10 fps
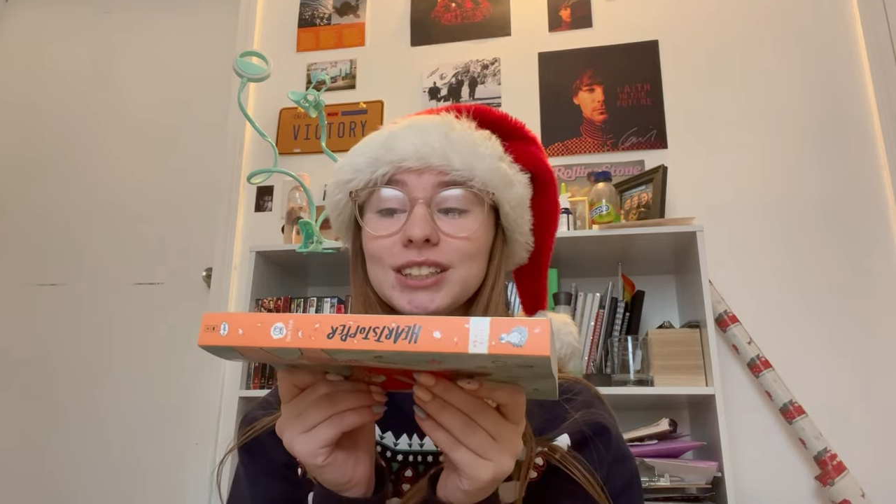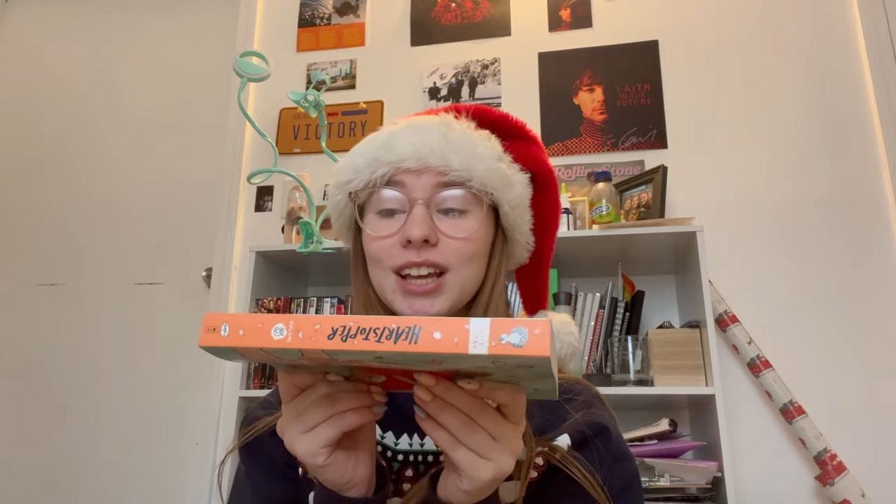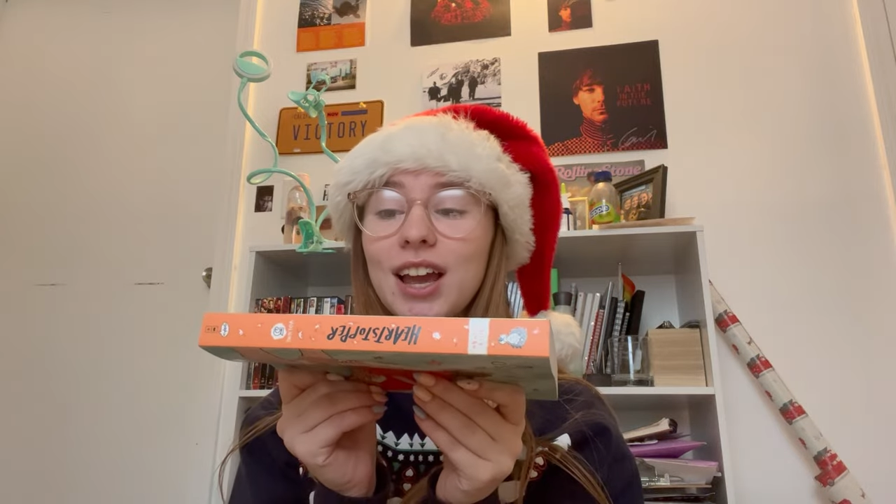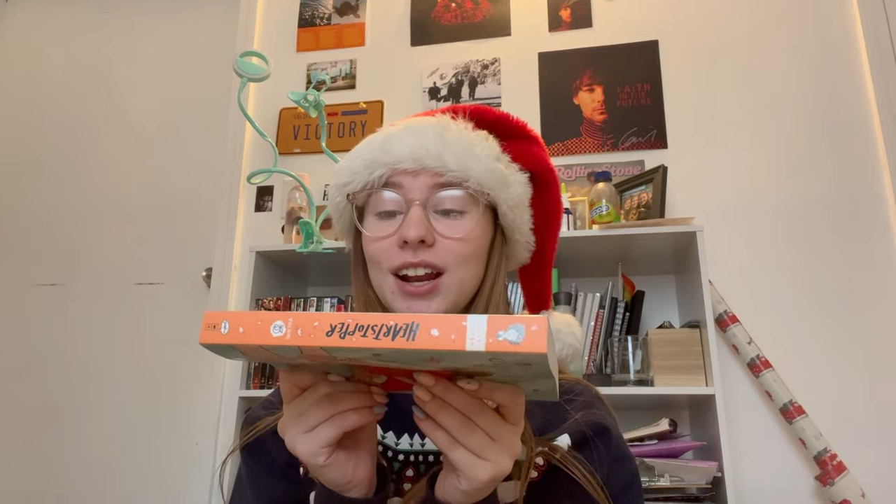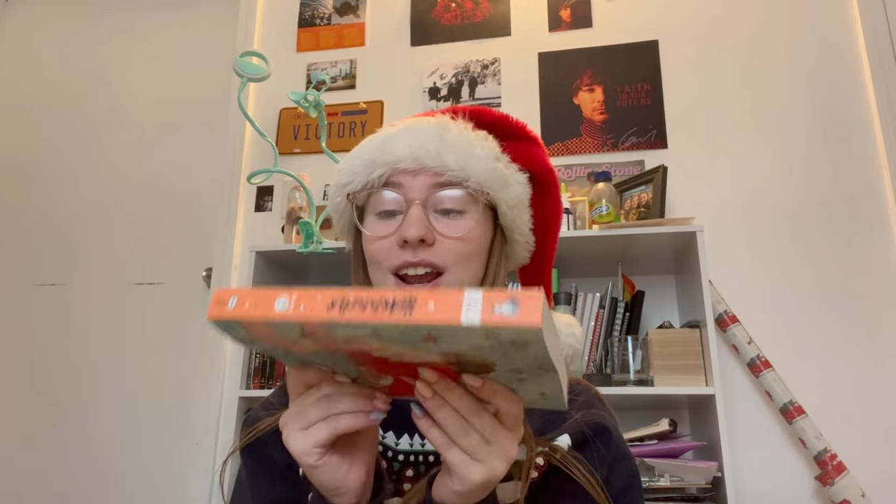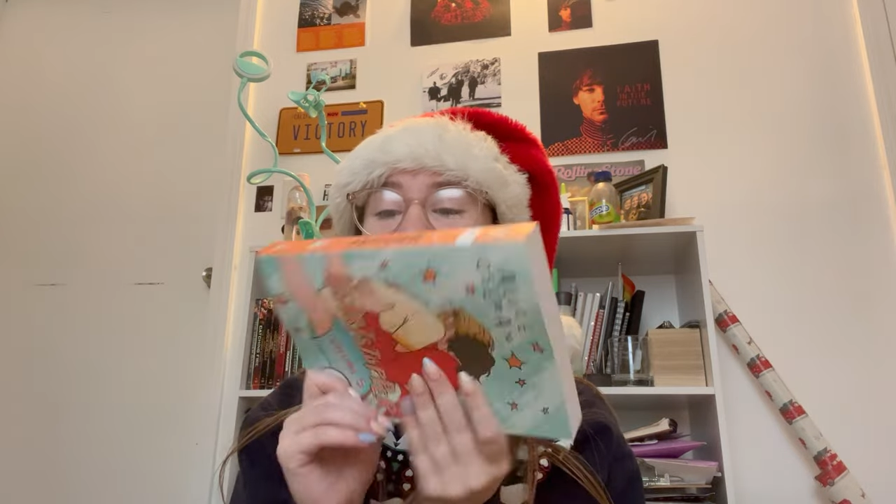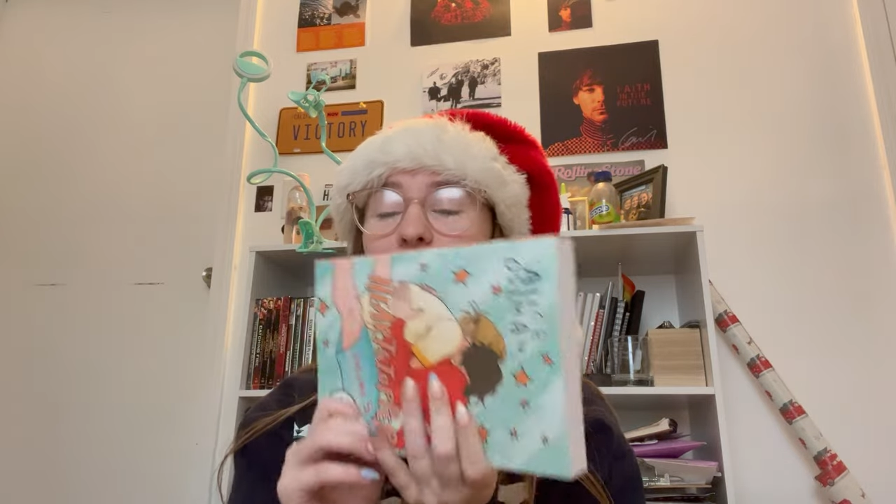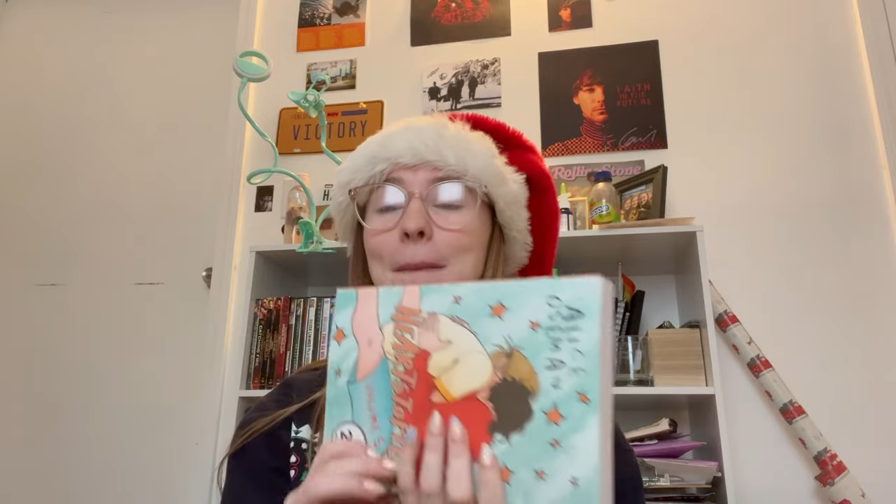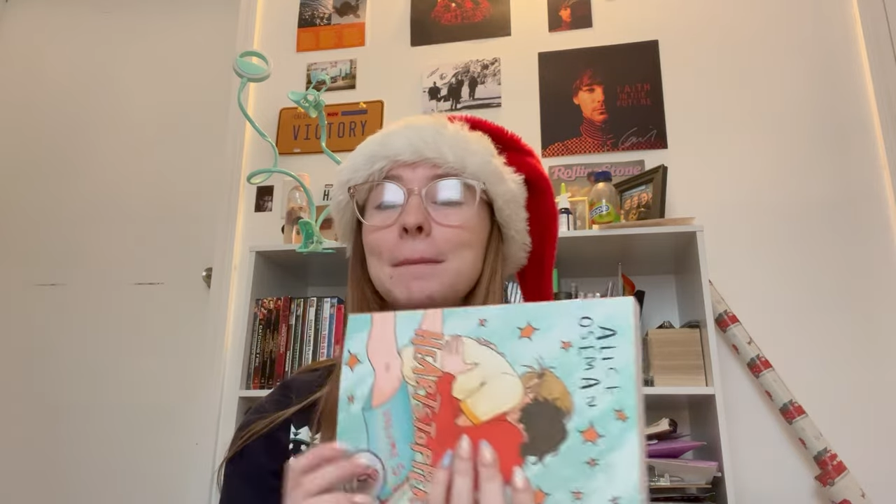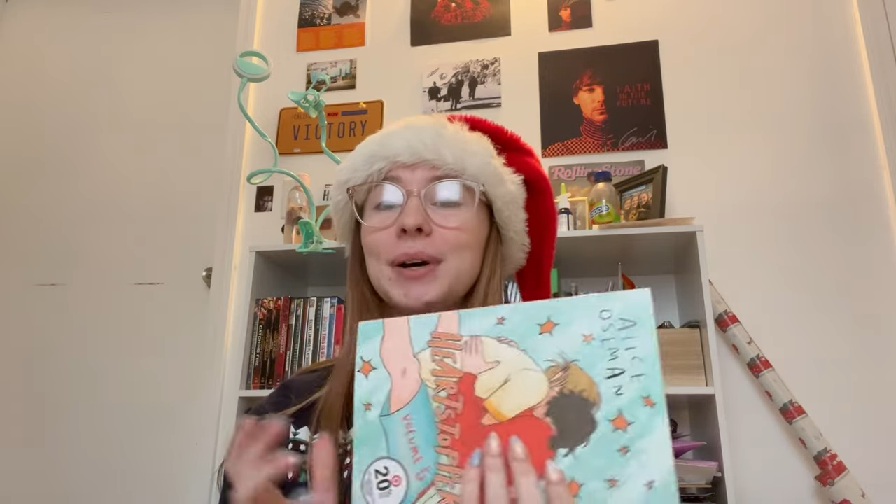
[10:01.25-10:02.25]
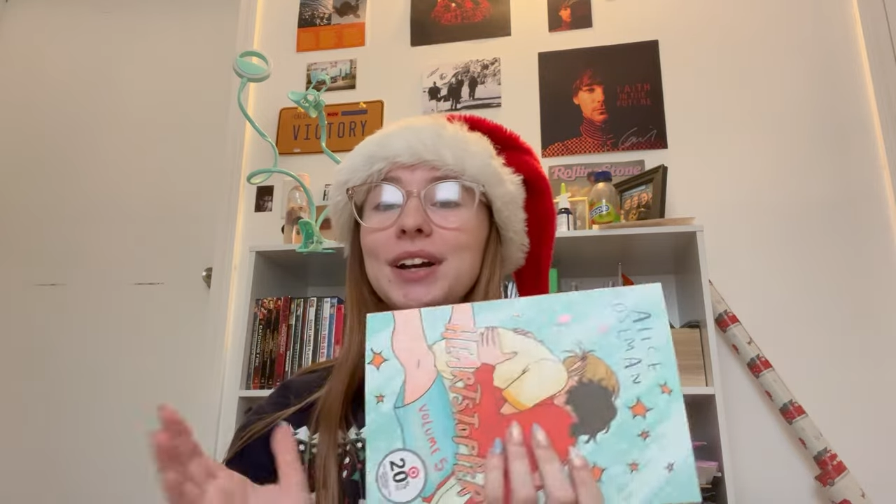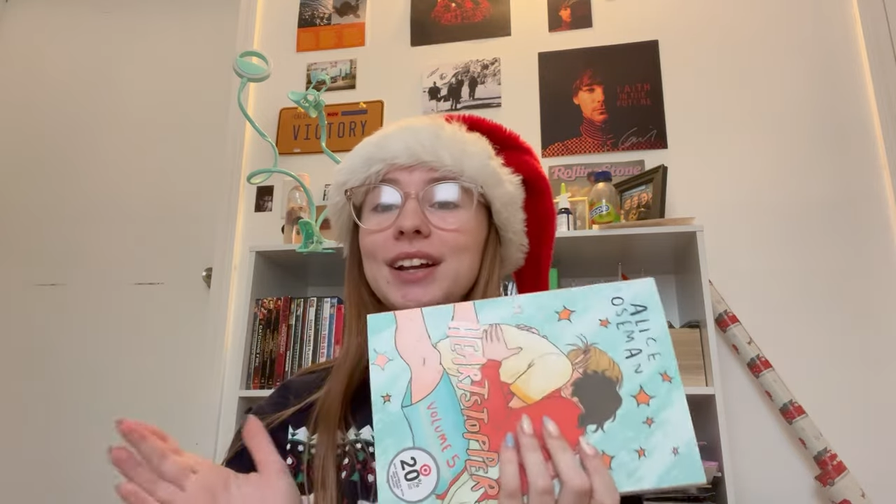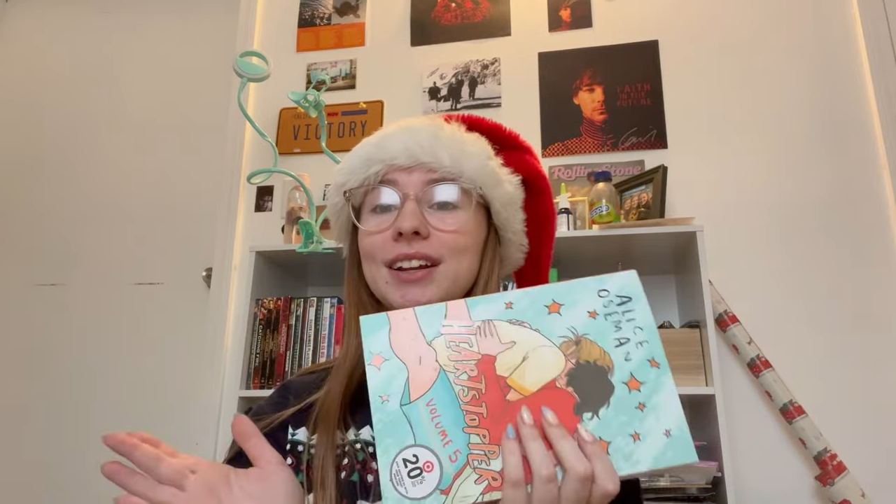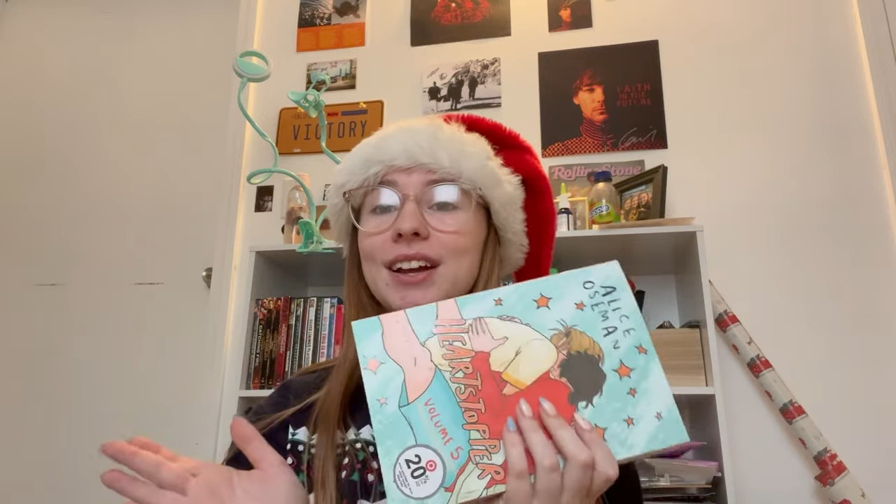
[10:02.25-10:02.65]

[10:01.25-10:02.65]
side. But